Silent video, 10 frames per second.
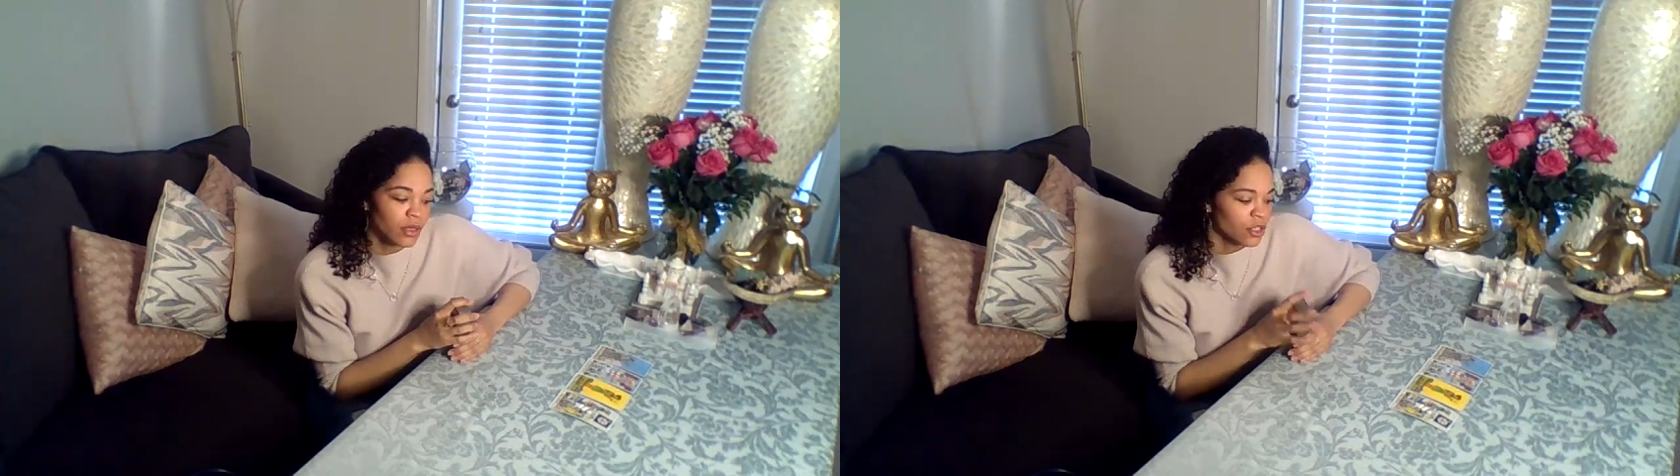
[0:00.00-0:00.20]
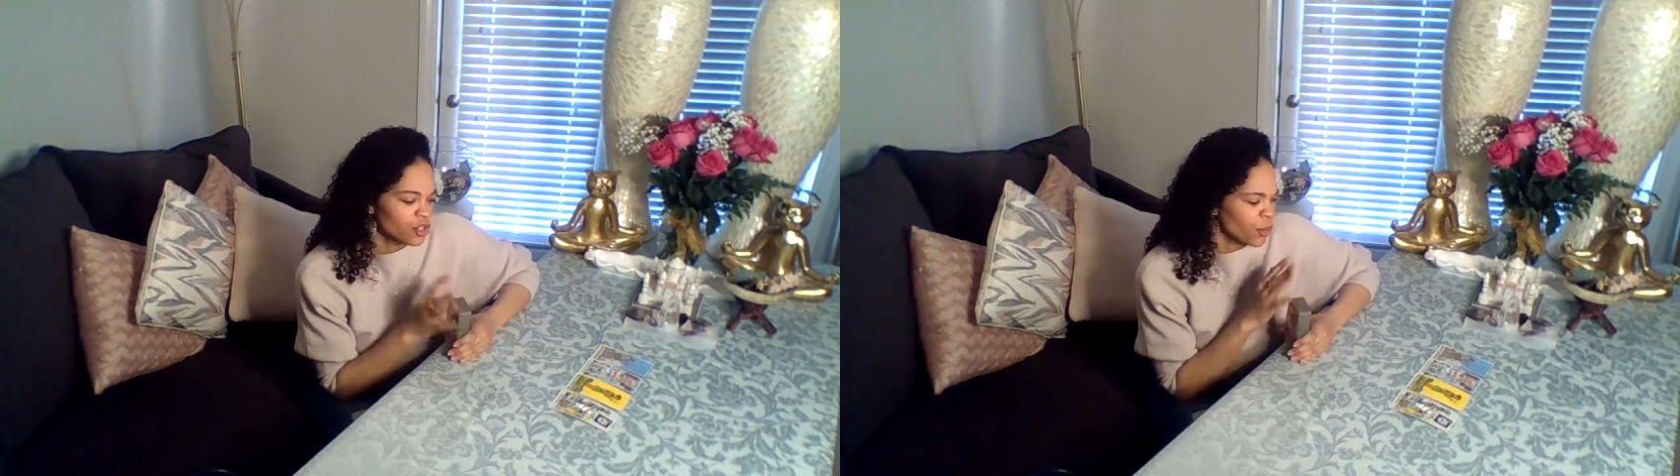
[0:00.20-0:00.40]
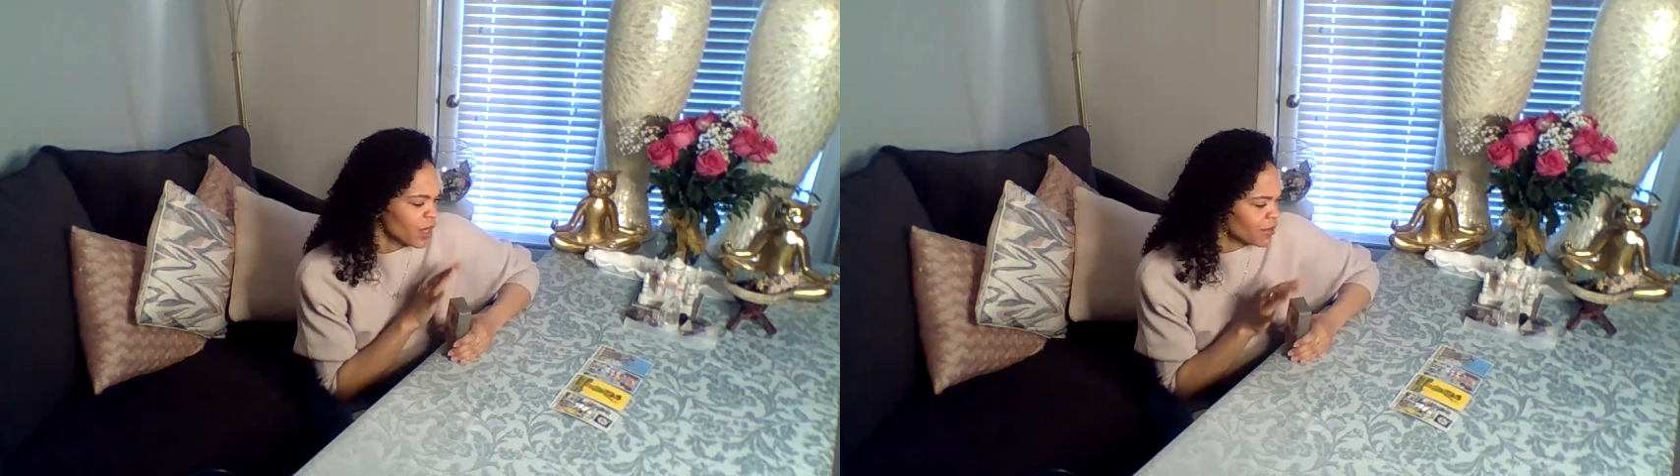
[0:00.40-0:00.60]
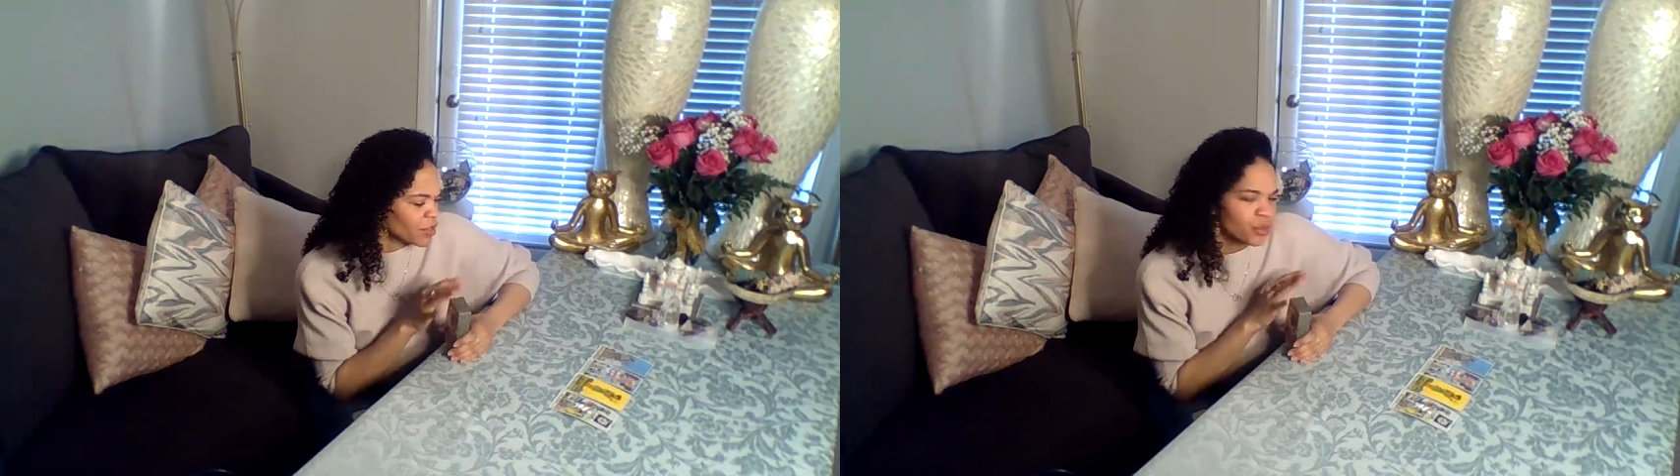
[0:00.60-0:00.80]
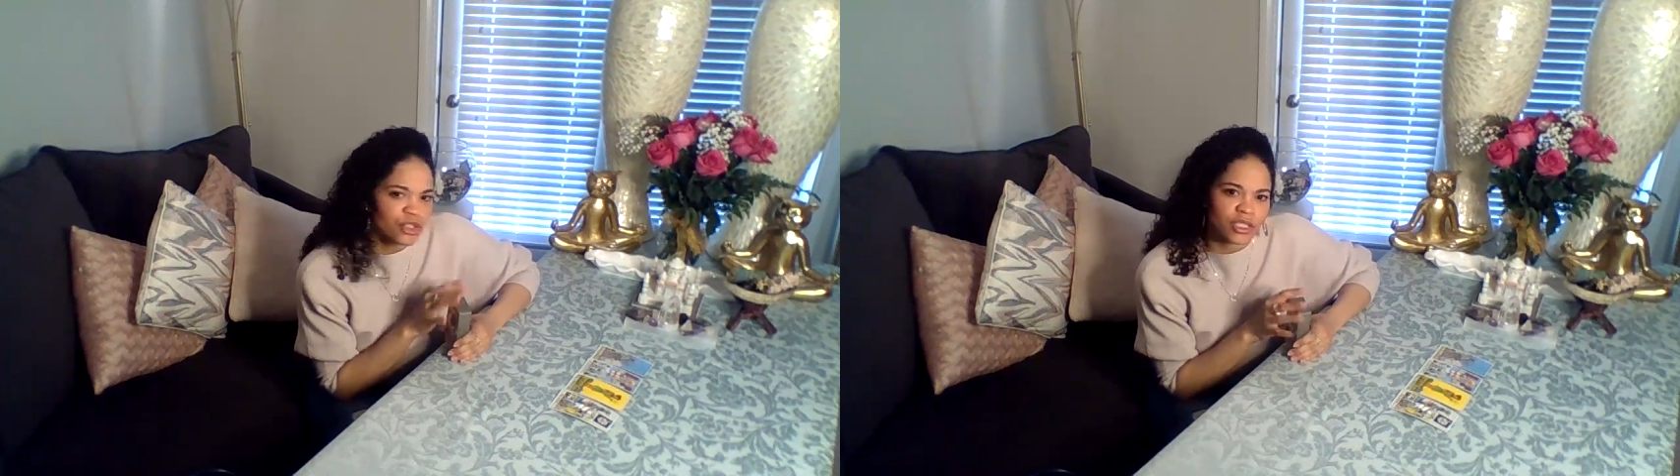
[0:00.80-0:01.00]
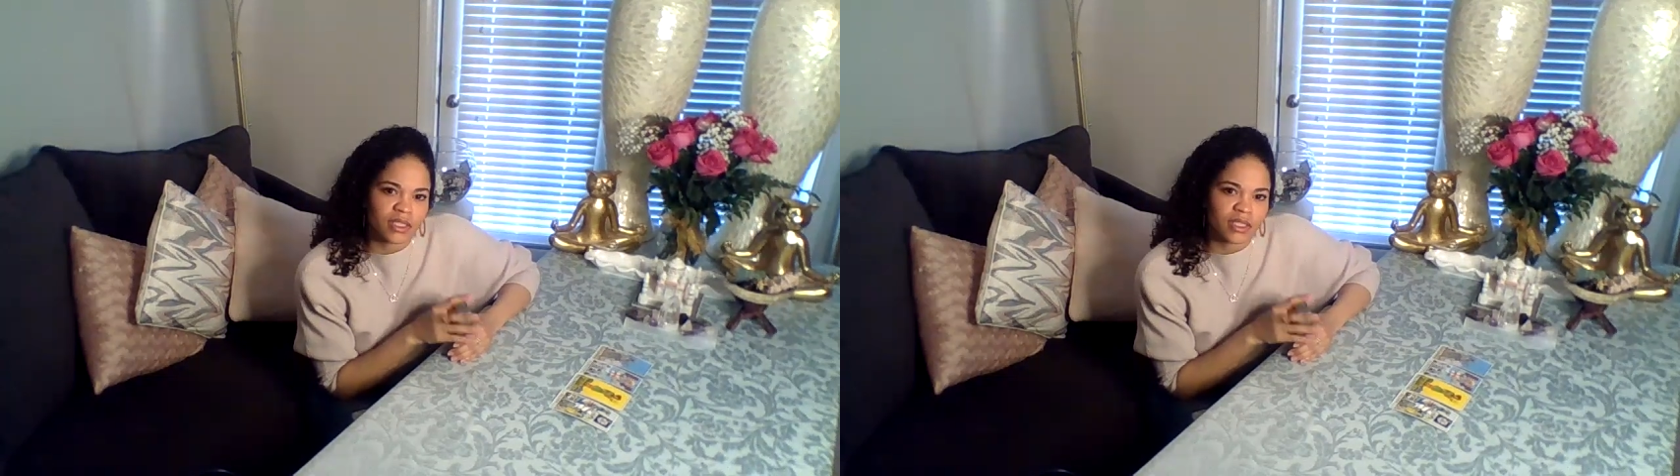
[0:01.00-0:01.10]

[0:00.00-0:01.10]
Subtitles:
So whatever you're